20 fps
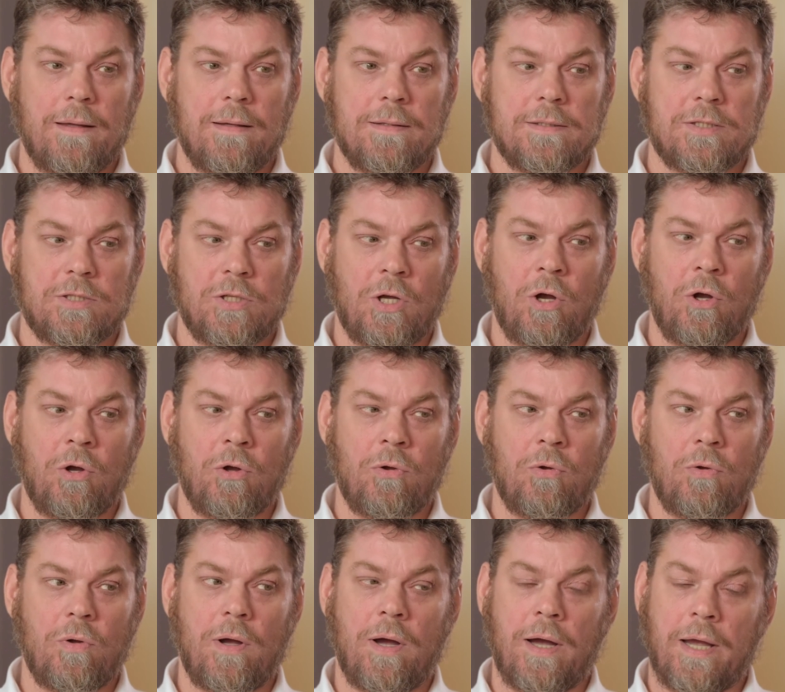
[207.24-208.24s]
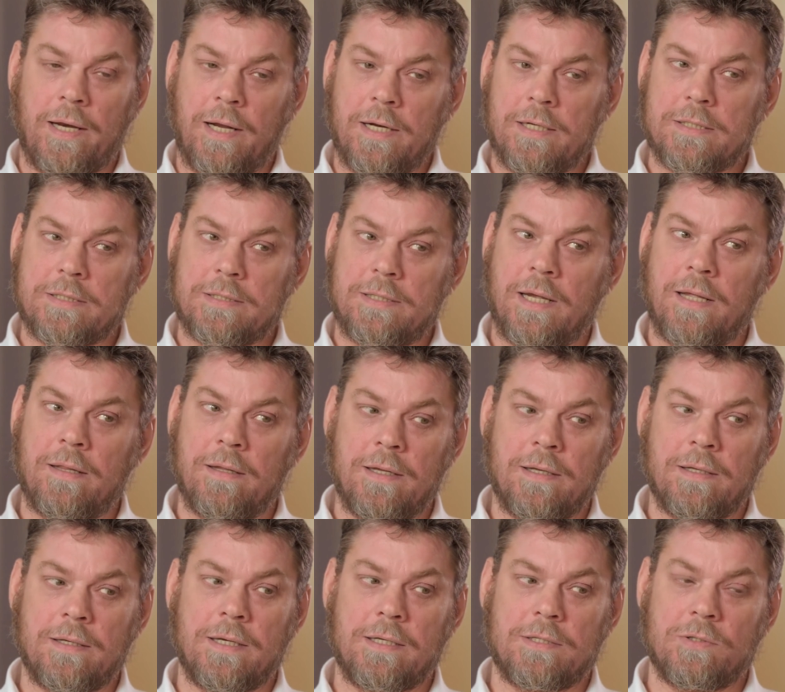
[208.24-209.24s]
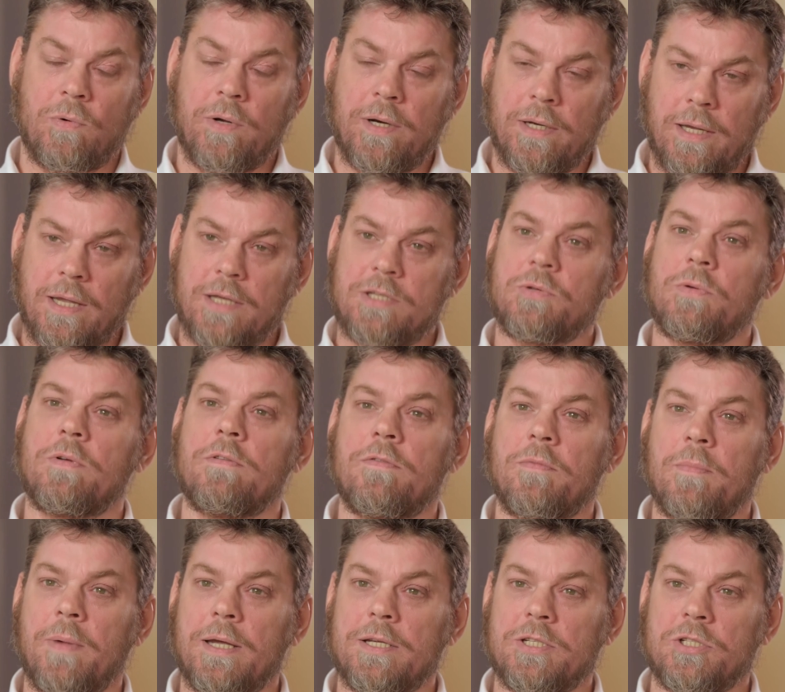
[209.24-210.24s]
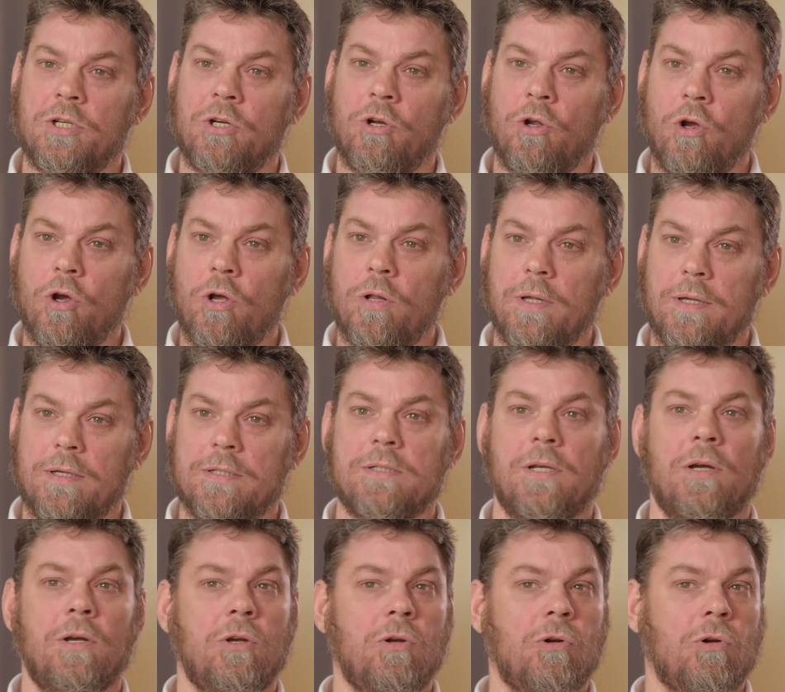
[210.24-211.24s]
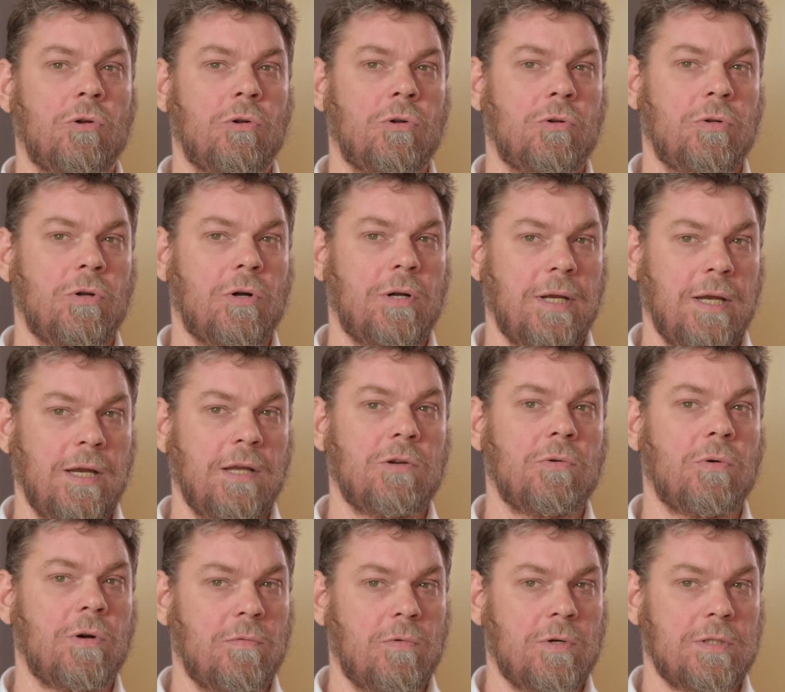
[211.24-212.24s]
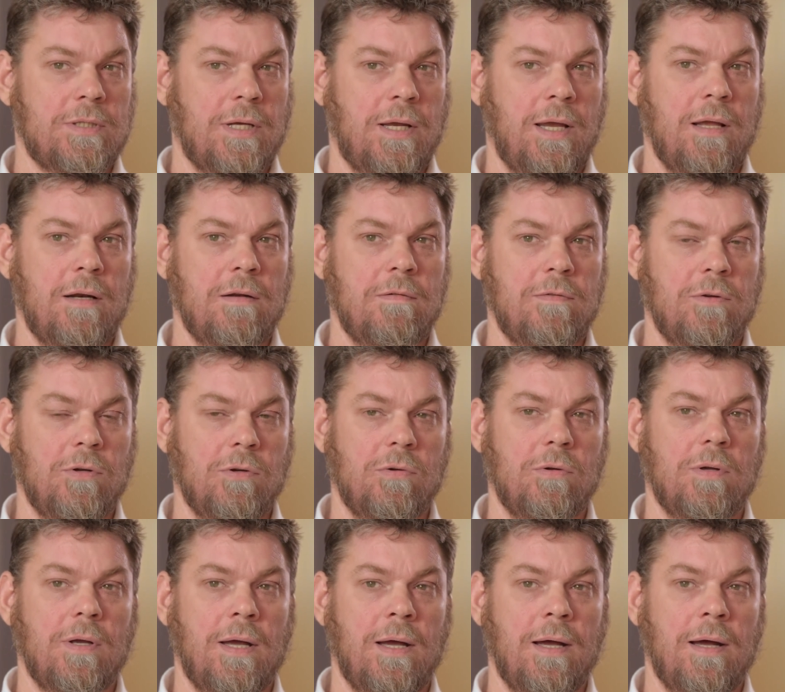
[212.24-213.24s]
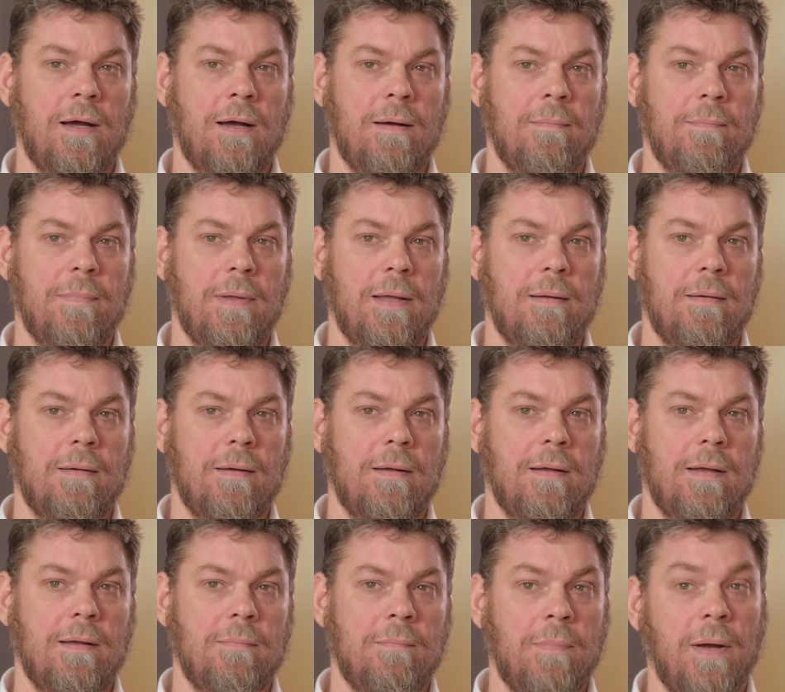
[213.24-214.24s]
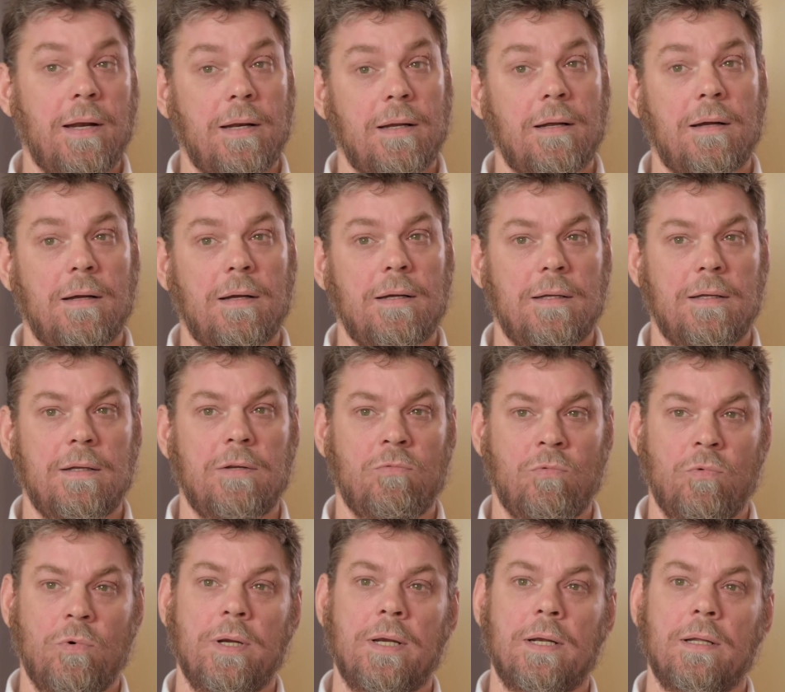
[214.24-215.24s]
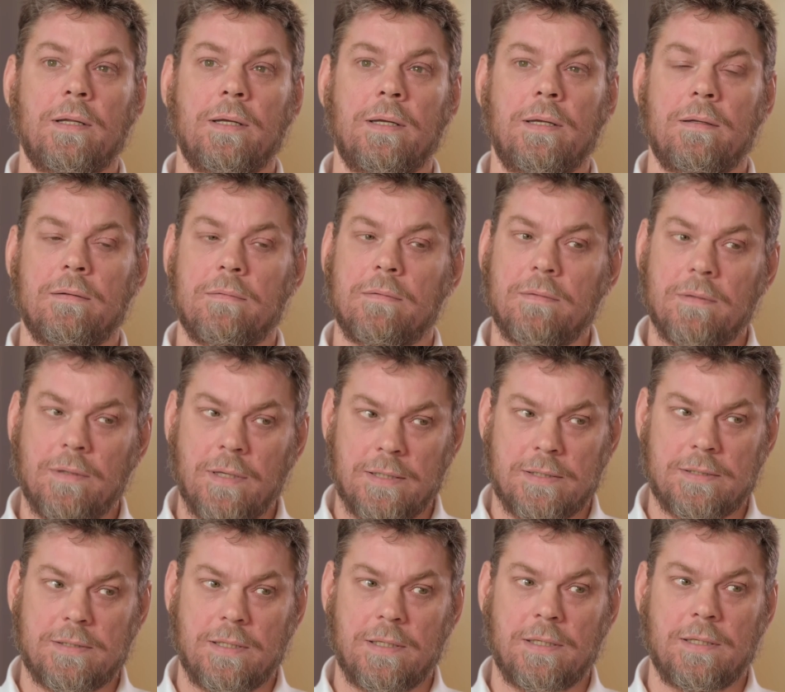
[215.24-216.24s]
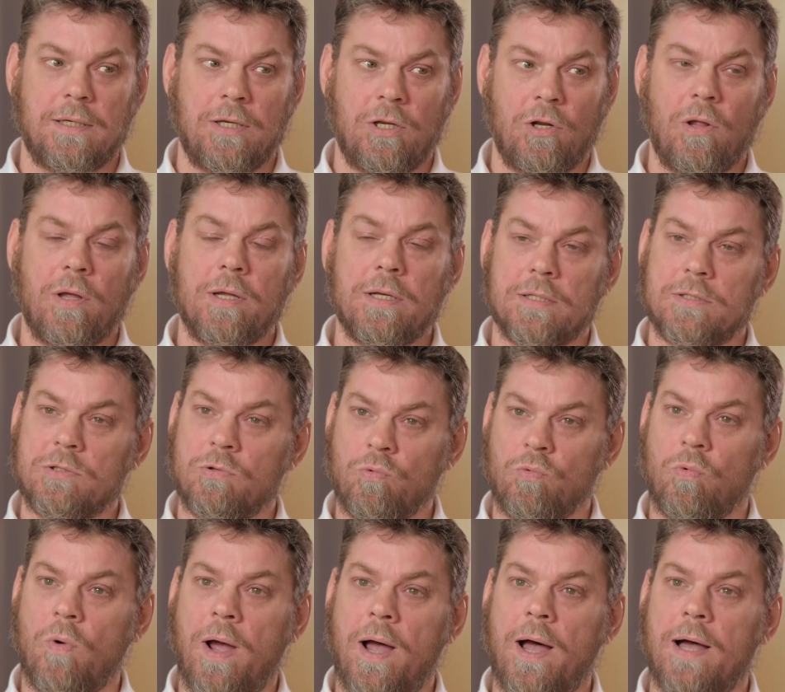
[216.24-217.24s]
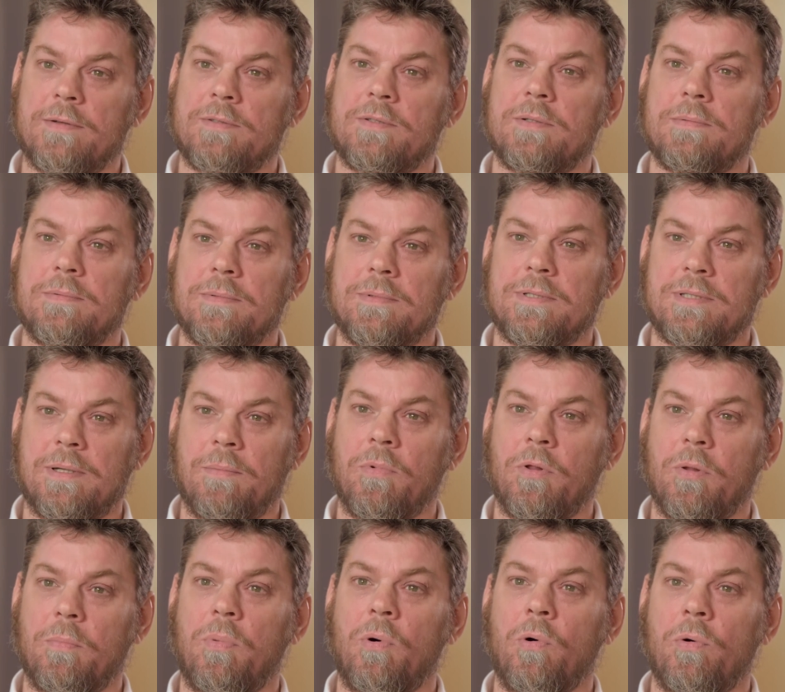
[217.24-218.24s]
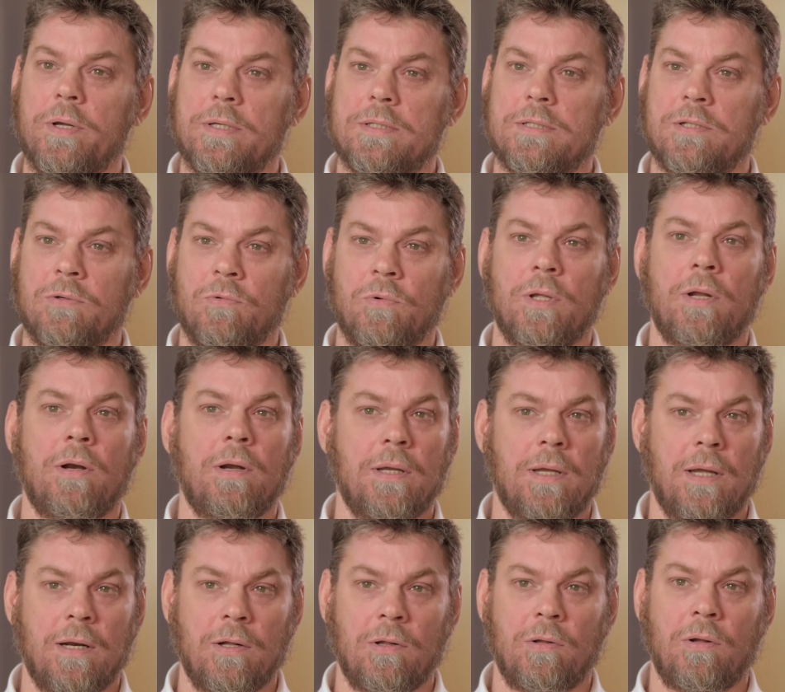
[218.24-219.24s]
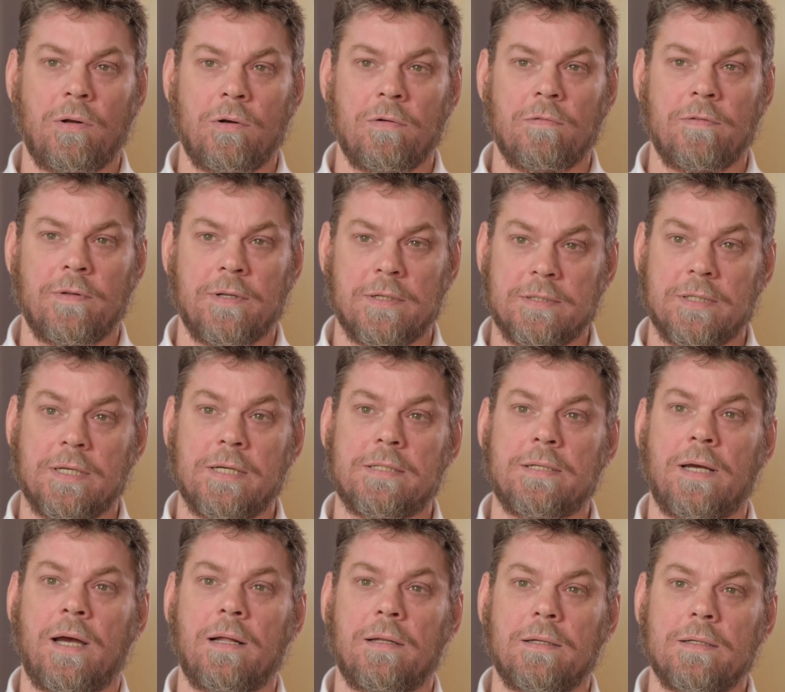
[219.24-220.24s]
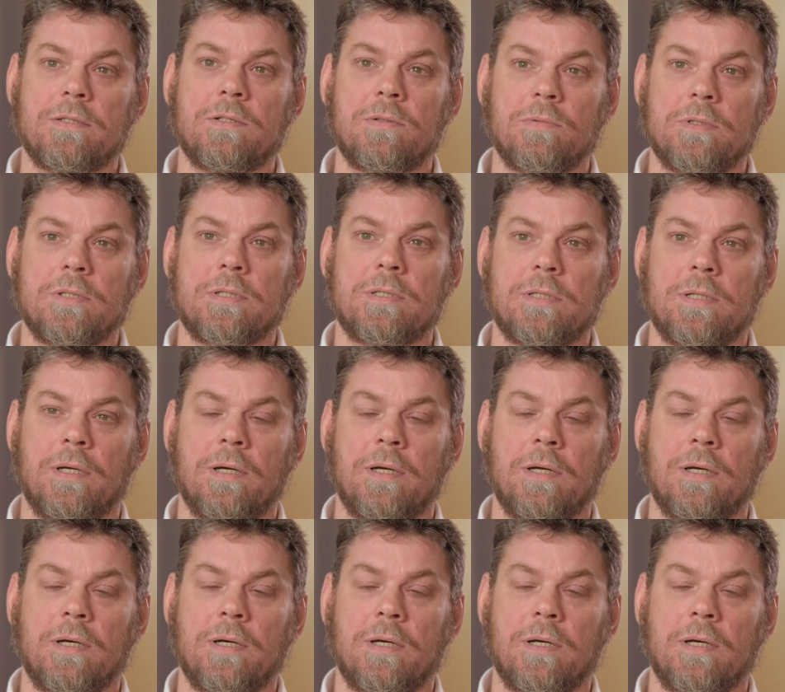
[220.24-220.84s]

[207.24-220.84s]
So I can understand their need to want to get you information in early, so you're not ignorant of what's ahead of you. But you only just grasp some of the points. You really don't get a lot of the detail into it.